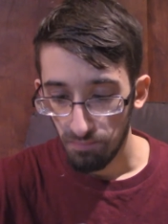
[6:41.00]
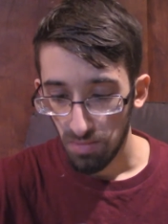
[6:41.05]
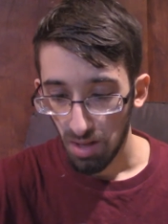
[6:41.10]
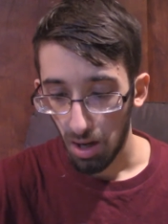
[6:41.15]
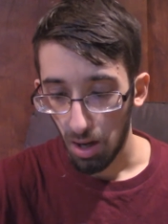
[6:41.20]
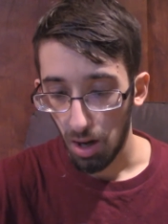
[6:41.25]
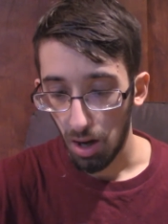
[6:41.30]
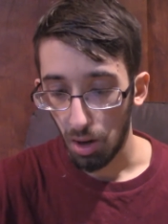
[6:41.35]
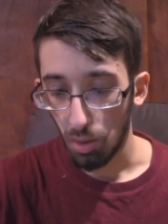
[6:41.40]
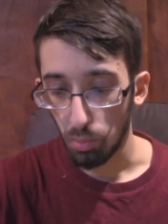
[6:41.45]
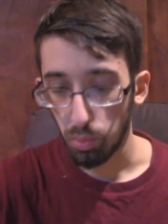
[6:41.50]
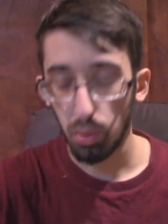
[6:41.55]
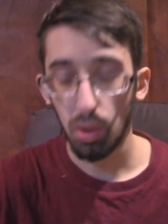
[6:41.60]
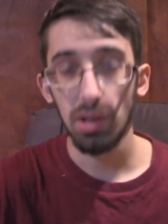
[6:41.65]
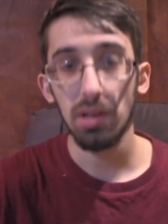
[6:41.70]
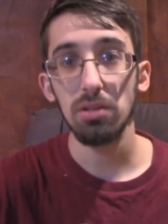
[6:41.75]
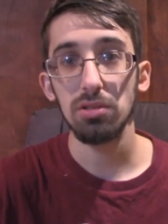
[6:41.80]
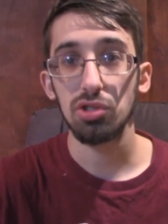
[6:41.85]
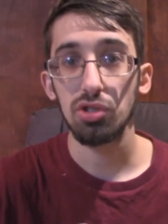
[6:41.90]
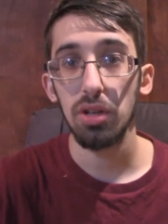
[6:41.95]
Uh,
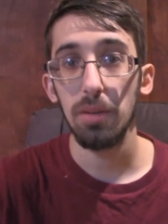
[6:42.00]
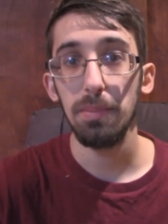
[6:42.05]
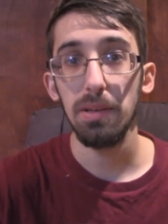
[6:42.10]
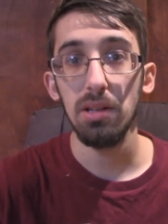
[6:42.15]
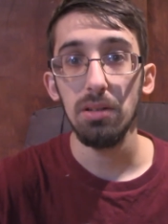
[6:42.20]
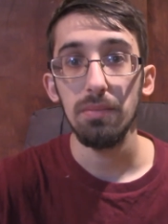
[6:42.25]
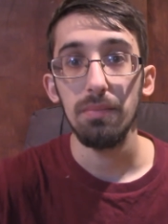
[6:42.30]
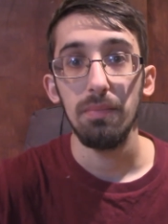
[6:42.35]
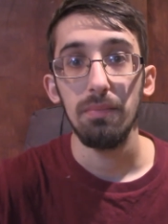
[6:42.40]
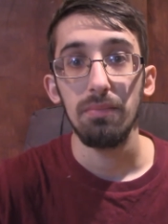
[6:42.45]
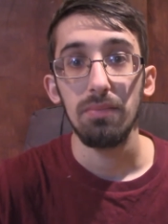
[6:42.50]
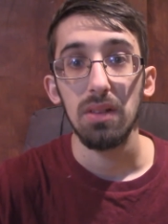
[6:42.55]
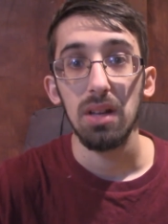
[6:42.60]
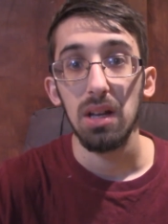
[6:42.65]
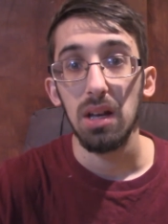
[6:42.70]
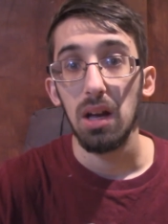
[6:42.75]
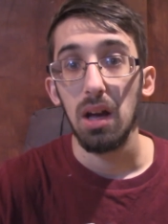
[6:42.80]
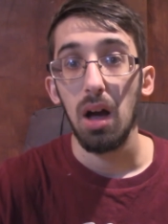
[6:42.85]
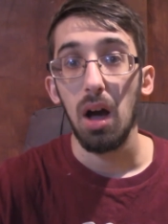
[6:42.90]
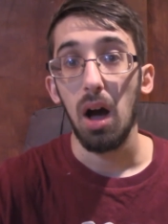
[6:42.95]
Royal Tribute
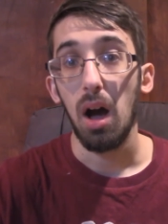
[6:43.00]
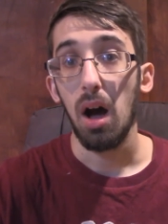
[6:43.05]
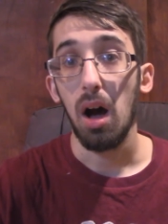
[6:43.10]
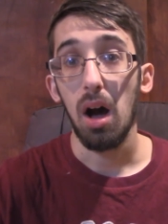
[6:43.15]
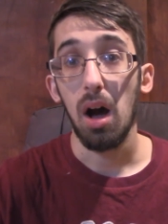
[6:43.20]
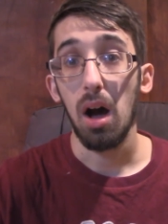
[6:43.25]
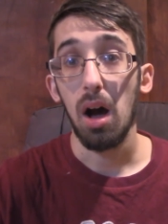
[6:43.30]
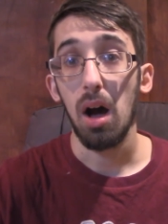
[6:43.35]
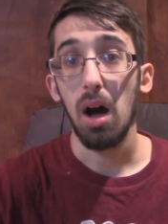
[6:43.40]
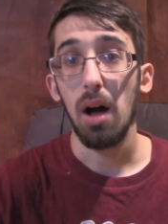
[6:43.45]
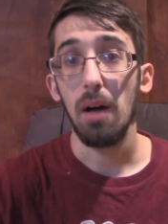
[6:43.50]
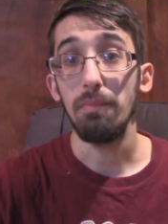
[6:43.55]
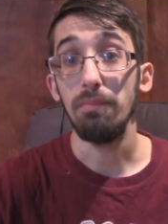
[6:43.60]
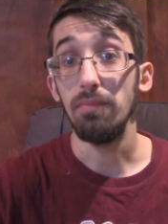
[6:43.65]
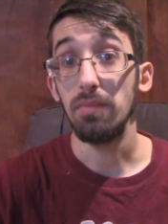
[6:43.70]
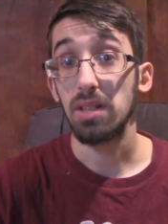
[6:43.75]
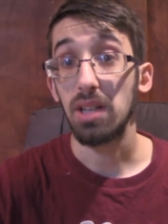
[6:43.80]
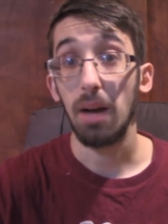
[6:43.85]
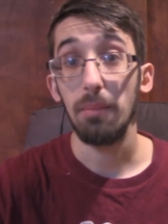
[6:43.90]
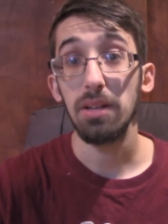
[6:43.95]
uh,
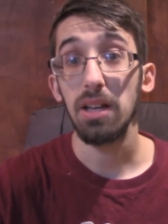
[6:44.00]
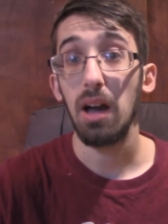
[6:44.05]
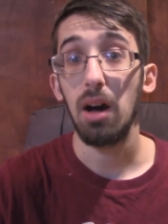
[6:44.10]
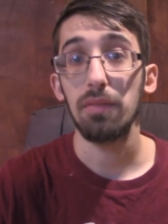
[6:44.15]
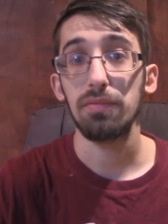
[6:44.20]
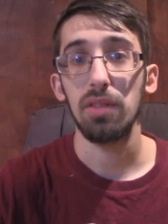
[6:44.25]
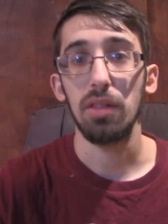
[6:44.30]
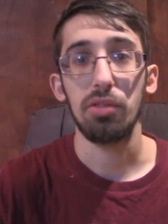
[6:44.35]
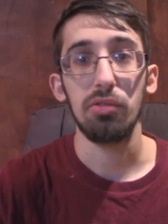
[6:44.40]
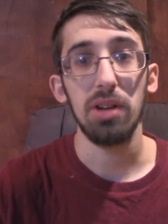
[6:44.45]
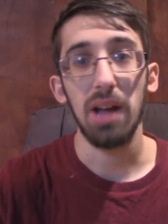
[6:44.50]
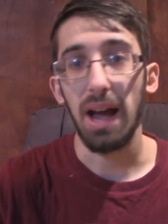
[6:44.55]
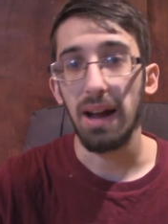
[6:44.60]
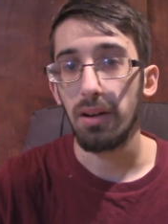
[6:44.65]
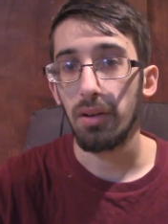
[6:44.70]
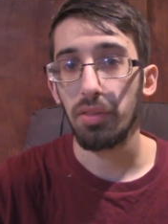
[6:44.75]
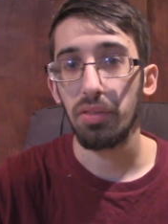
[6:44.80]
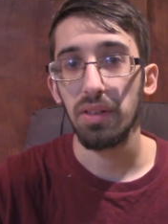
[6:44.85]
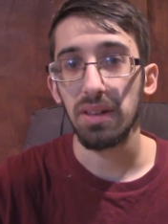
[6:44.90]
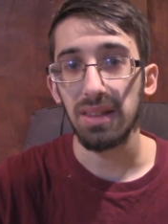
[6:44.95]
coming off the three. I
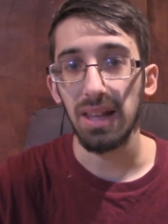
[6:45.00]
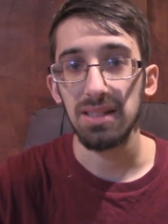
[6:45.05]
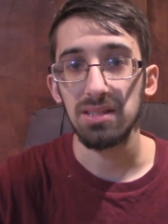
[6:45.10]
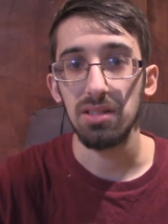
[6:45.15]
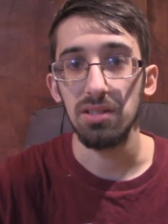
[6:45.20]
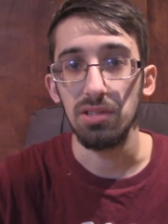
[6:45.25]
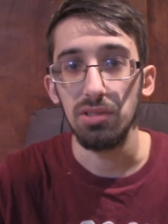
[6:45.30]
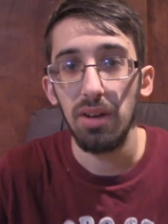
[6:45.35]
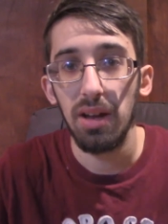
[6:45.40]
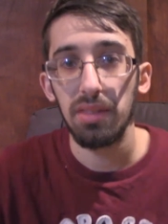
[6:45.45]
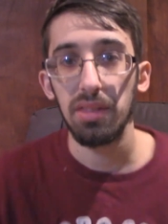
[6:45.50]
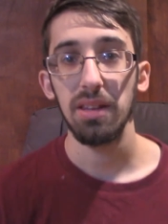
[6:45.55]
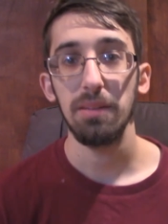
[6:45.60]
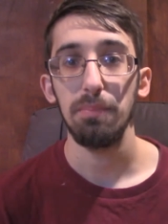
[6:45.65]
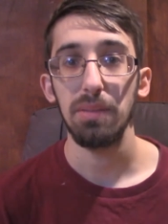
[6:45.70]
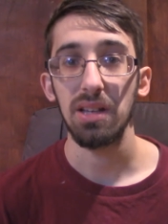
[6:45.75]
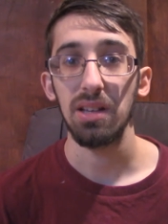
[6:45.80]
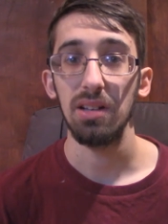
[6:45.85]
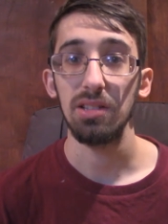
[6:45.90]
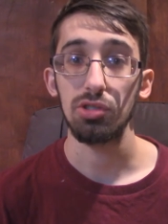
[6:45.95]
don't think that's going to do anything
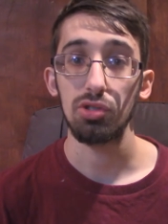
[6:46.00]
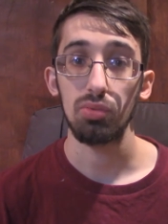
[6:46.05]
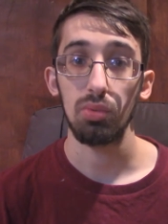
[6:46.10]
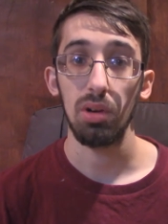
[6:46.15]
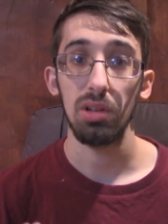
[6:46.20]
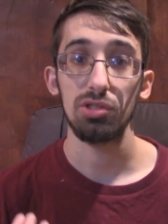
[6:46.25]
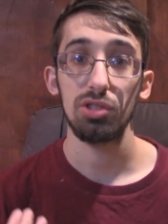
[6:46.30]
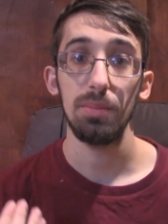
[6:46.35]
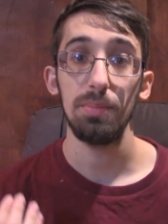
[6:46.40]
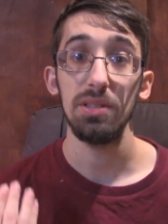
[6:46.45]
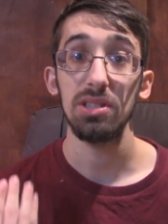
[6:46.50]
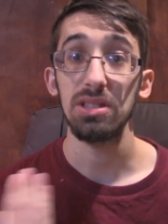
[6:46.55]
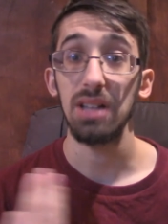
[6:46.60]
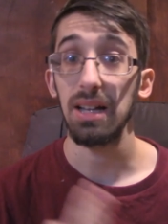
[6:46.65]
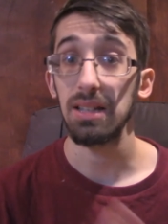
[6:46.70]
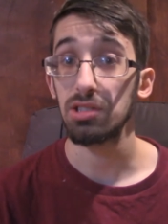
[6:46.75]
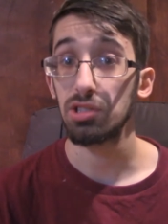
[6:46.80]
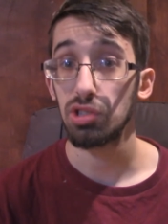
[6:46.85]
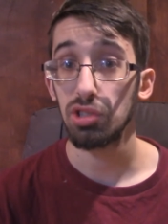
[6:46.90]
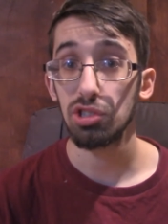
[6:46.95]
because Royal Tribute is
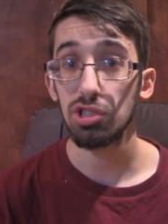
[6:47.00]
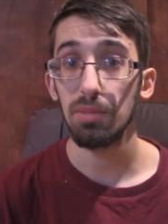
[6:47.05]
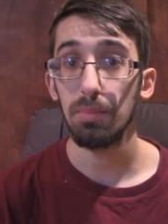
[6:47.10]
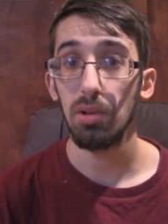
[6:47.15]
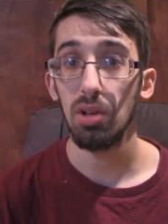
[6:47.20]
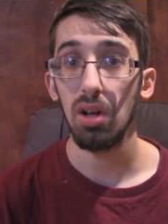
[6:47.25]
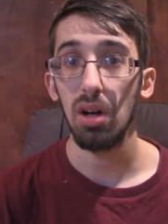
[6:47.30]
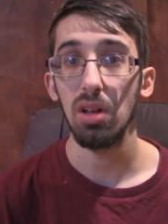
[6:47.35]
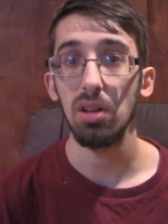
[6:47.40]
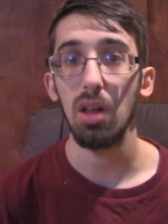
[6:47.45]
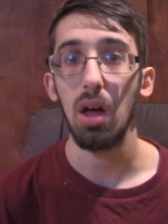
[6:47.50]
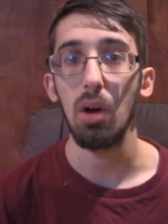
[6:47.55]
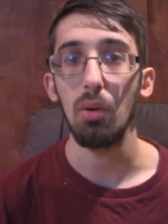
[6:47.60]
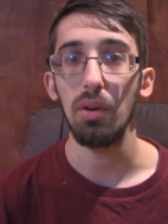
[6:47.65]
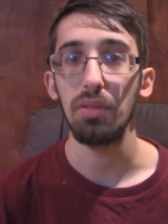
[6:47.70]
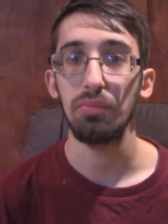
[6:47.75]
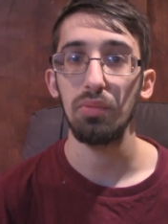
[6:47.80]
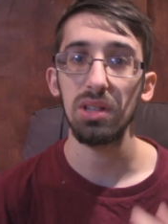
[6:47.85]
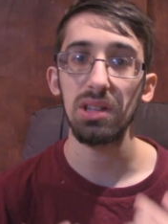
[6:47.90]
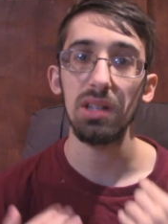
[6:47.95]
not searchable. Along
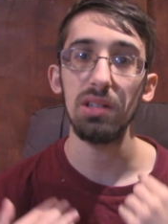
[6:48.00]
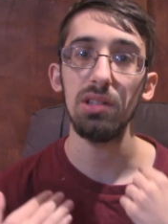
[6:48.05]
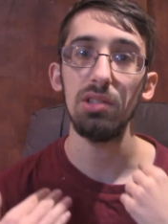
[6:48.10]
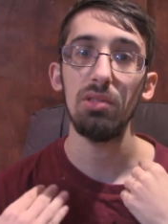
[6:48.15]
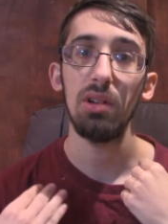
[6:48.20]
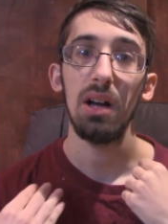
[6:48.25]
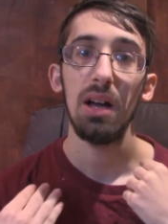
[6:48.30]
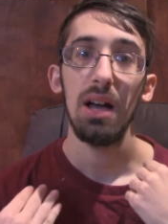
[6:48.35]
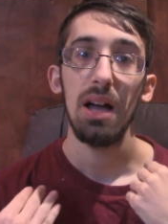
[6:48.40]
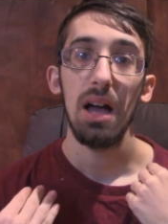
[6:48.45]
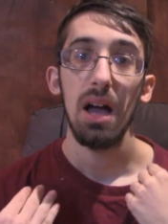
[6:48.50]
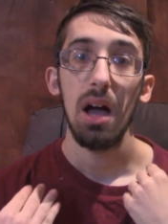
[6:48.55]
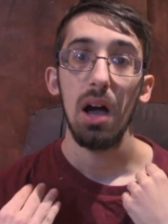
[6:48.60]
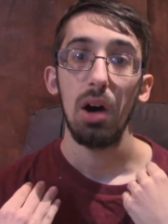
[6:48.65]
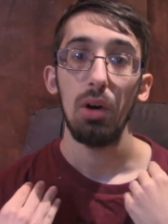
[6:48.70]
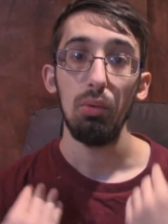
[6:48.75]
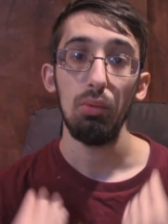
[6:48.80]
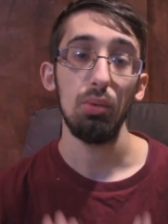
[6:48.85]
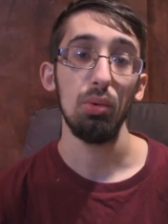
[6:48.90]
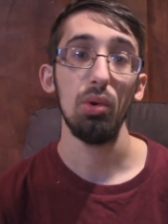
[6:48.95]
with with the new
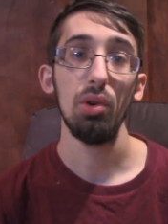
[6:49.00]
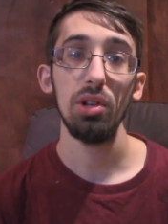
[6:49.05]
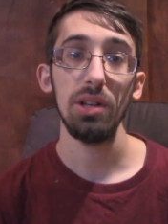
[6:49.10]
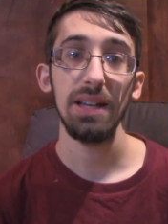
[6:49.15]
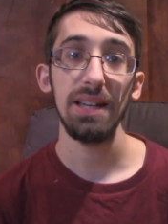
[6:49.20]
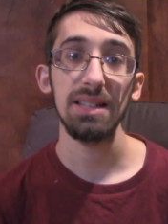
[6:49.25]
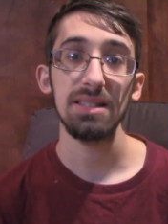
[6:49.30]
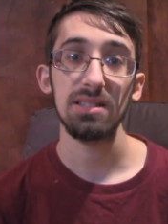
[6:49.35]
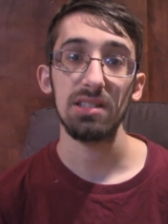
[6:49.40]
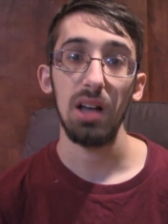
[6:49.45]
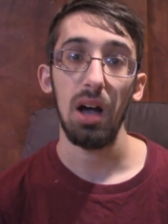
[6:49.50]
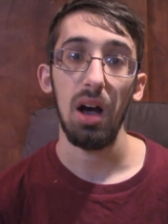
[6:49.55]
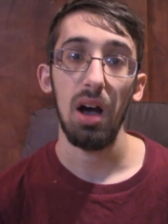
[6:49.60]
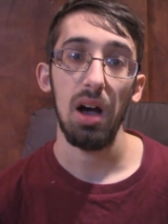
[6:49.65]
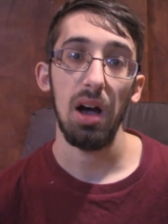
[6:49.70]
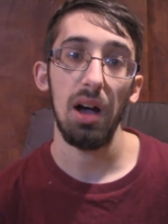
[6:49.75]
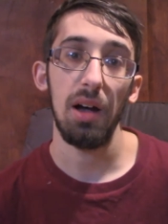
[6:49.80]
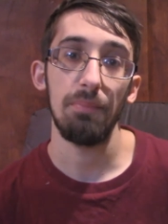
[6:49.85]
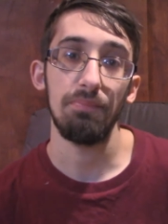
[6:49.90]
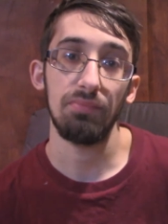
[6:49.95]
rulings
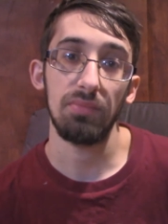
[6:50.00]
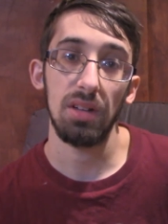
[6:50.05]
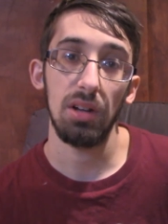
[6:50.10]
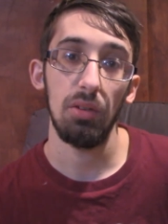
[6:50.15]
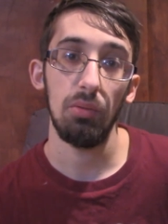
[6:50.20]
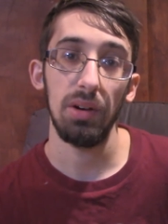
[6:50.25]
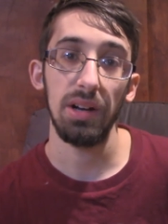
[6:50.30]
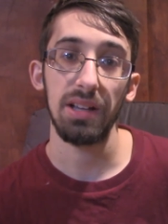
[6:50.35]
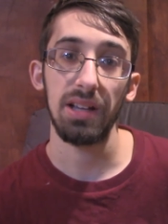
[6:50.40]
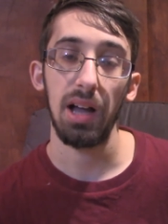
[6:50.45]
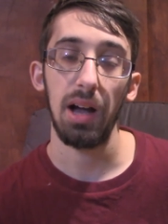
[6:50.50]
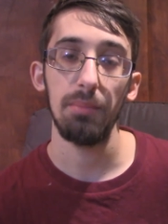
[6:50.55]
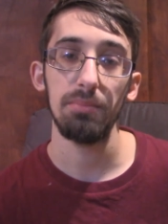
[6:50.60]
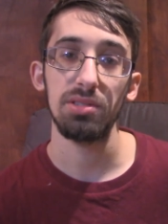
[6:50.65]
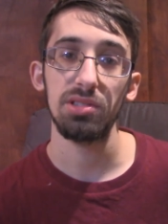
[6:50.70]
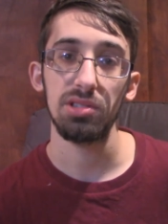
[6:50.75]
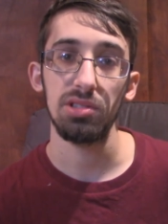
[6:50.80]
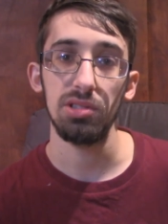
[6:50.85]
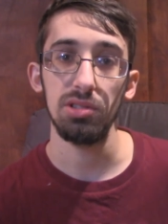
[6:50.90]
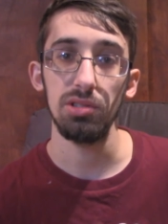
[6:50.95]
uh, when it
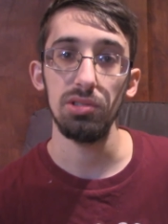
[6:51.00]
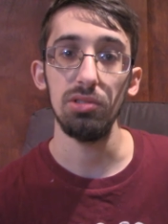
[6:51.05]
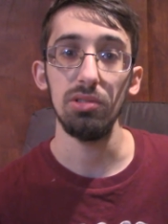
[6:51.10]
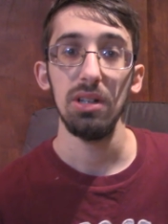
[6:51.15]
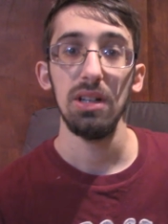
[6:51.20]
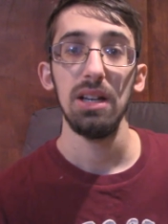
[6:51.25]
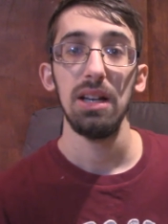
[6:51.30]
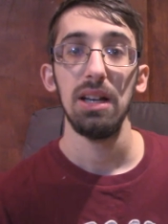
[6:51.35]
comes to